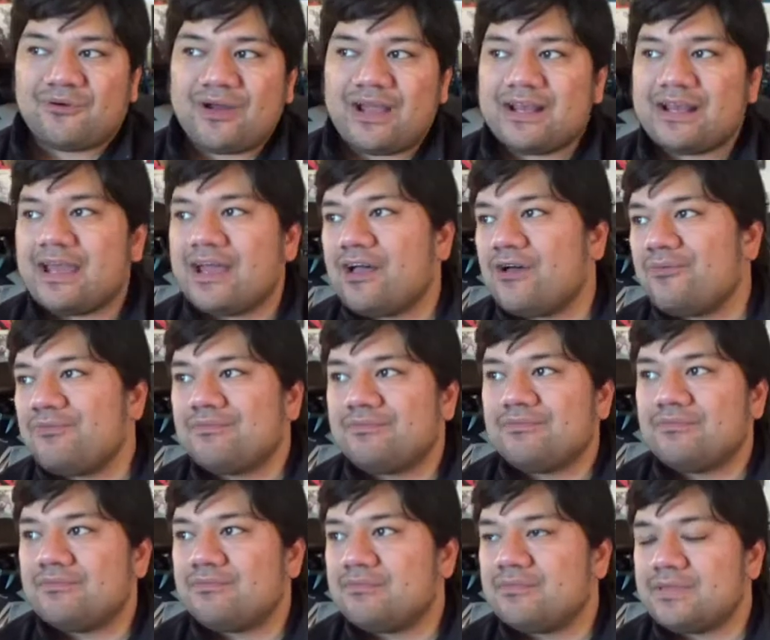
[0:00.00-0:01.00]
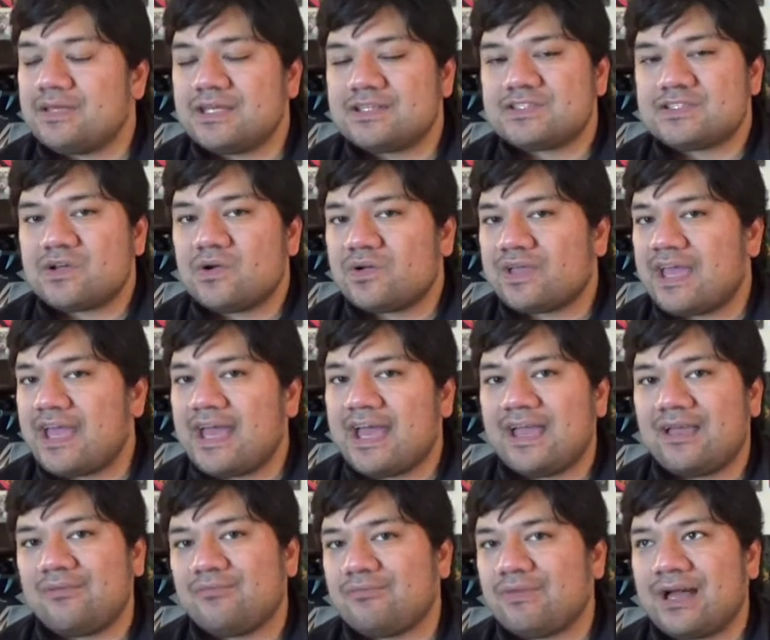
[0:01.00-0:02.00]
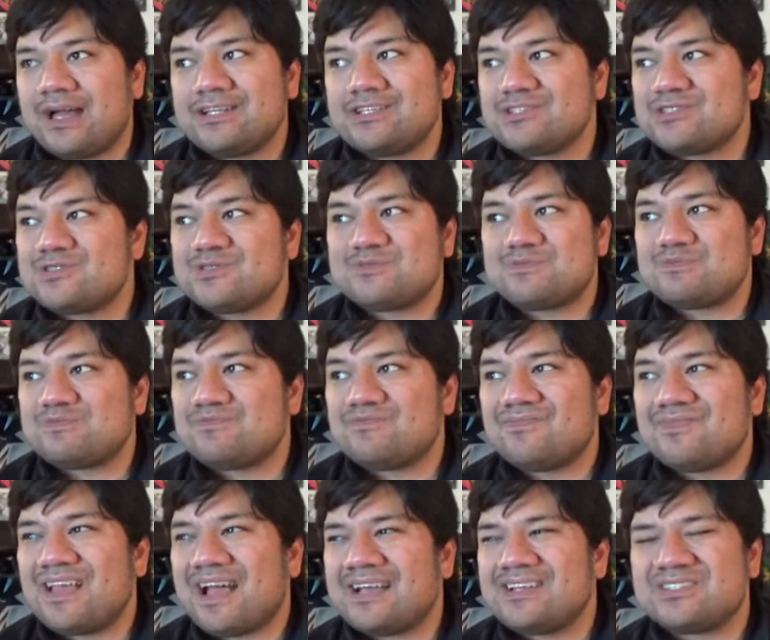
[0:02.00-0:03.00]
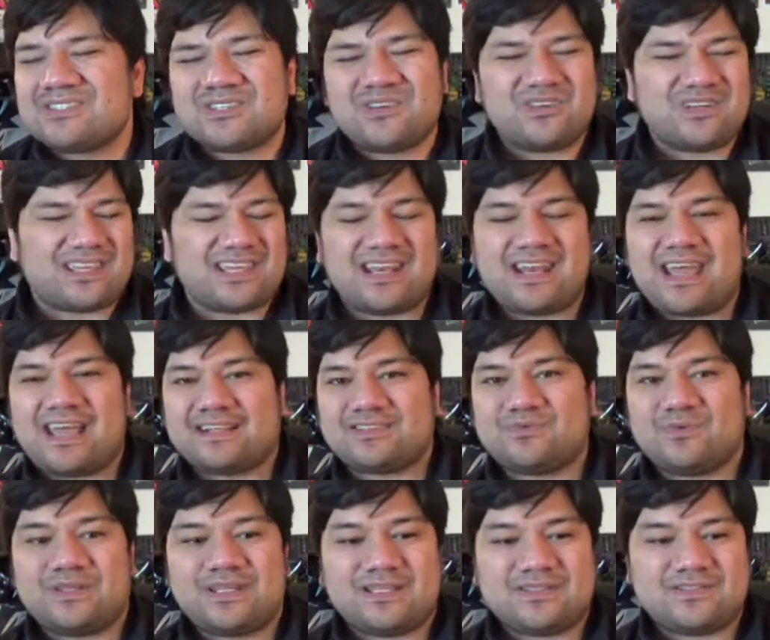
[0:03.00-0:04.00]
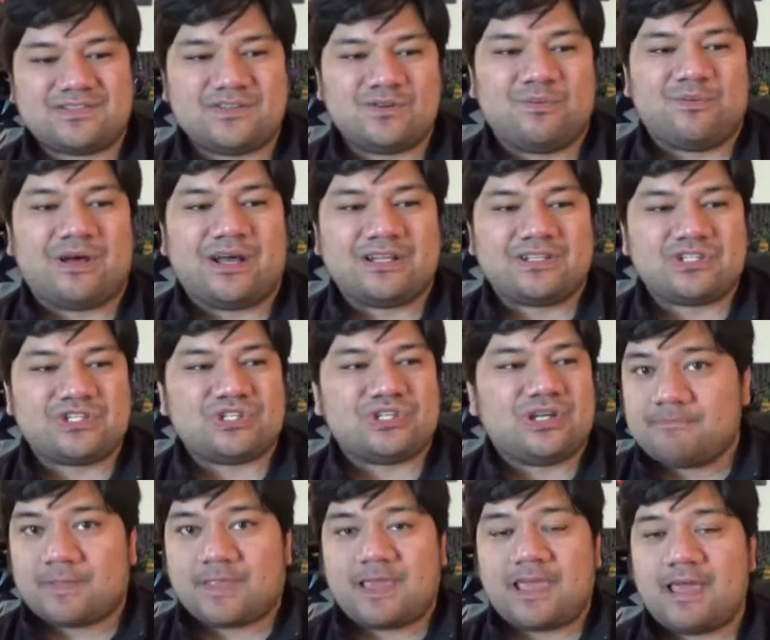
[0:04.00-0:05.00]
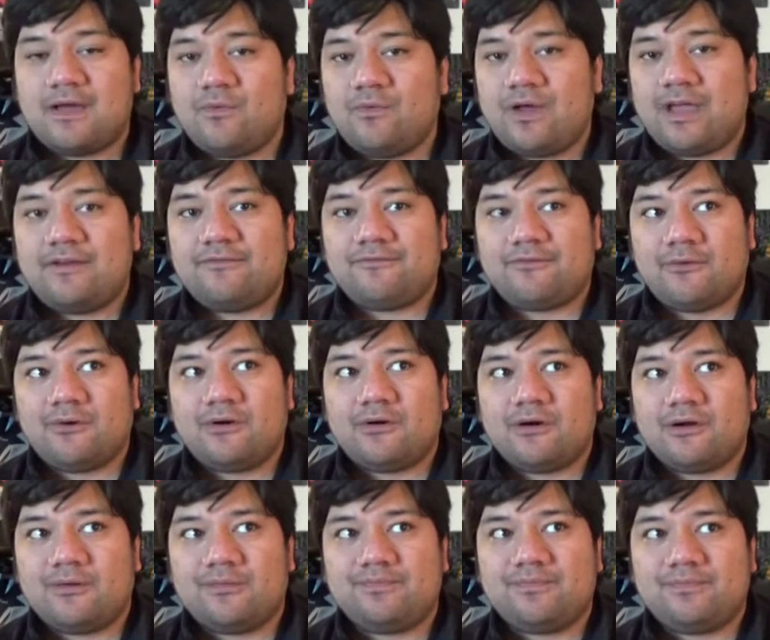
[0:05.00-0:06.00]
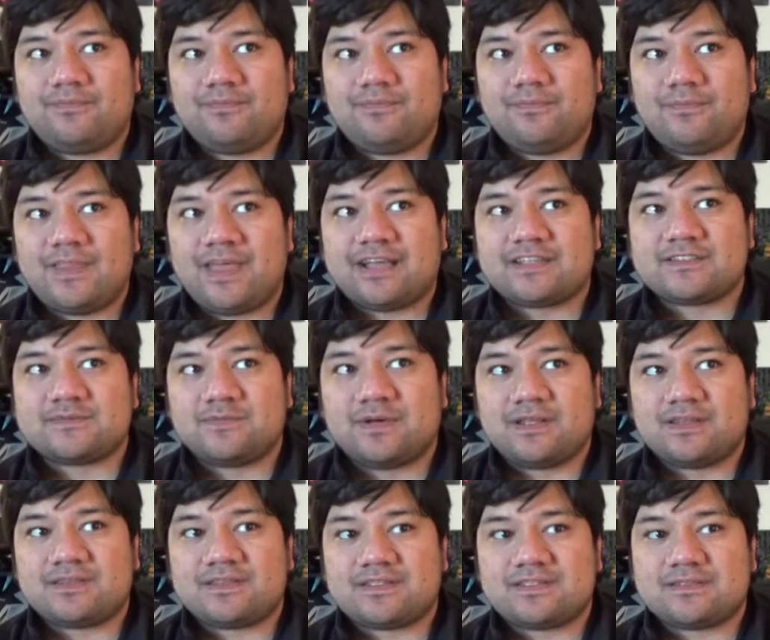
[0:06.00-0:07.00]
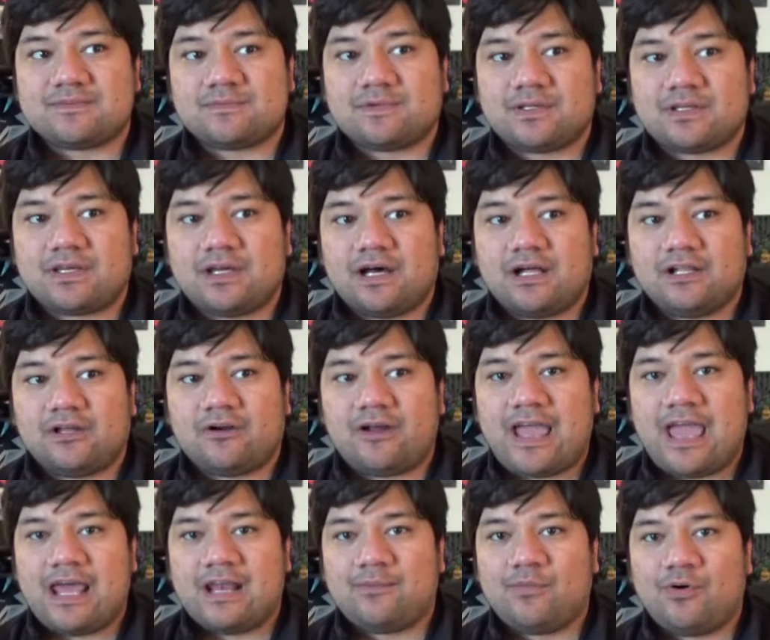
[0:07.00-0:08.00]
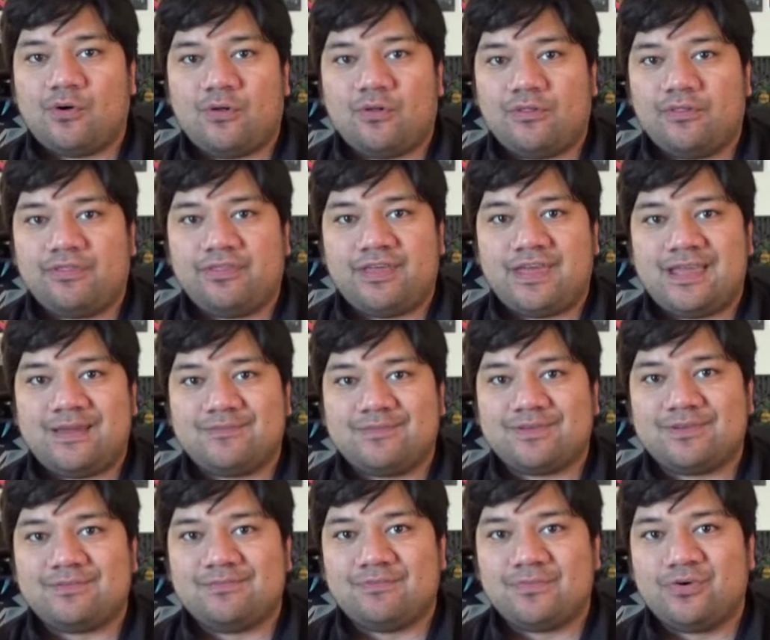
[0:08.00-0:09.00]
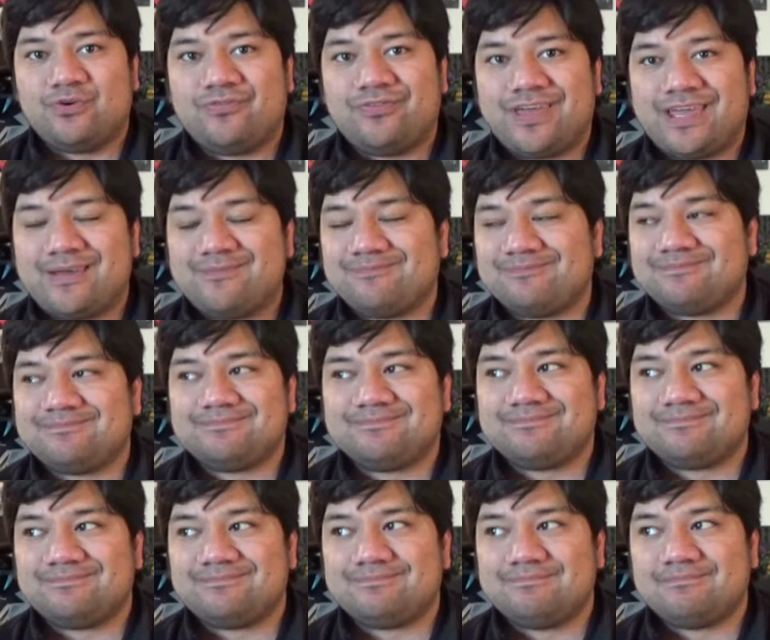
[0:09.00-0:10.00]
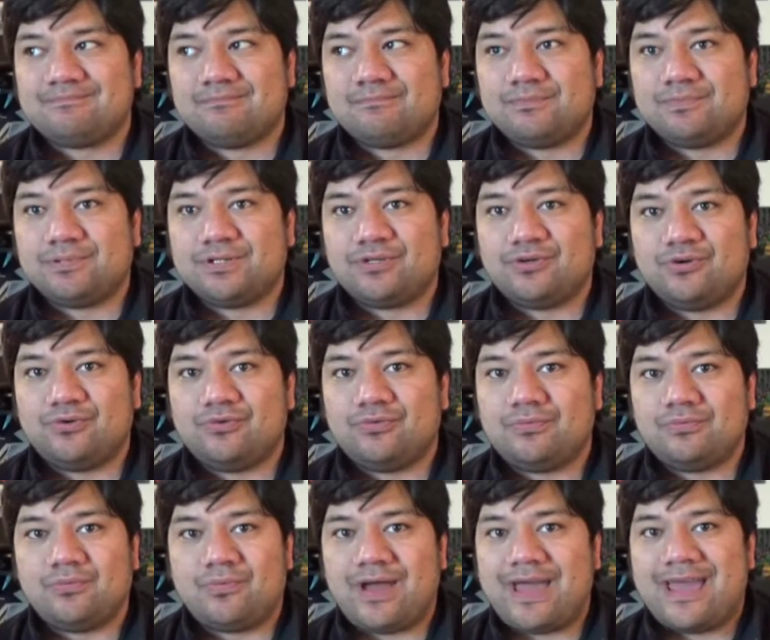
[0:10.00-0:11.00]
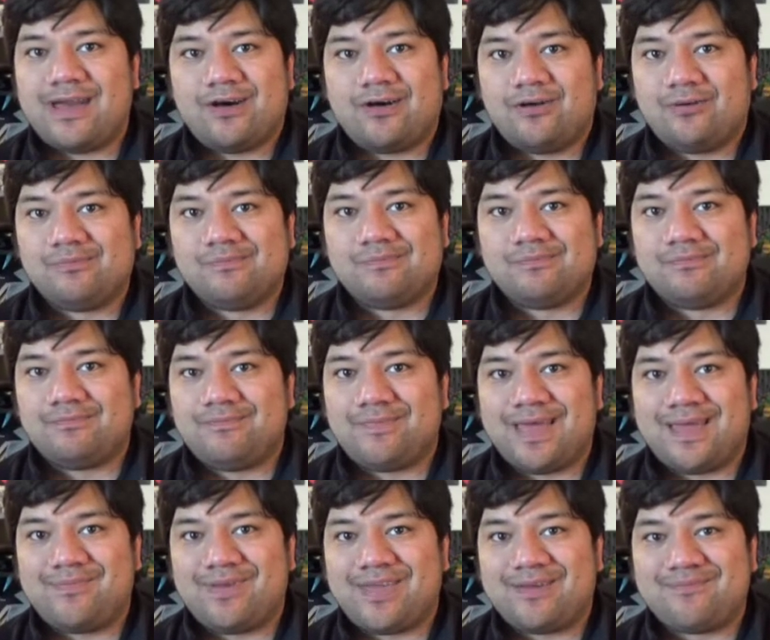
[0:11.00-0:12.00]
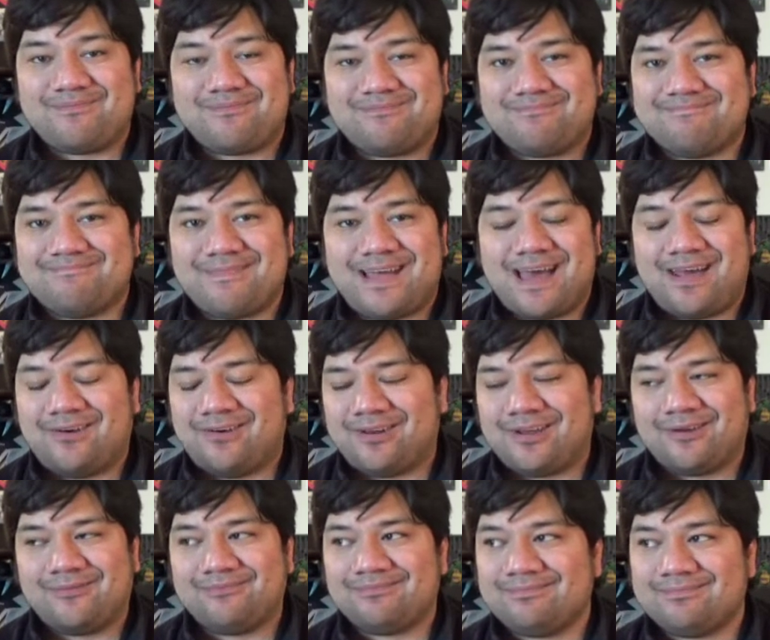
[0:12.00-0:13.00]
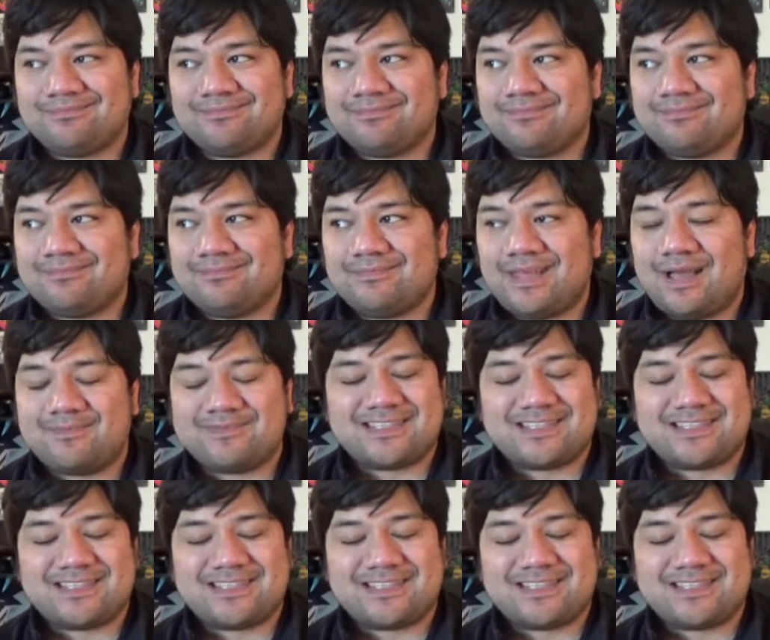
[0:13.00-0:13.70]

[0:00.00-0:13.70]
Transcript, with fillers: right now, it's okay. I just I just couldn't connect with it too much. Can't wait for next month's color animal themed movie. Blue whale, maybe. I don't know. I'm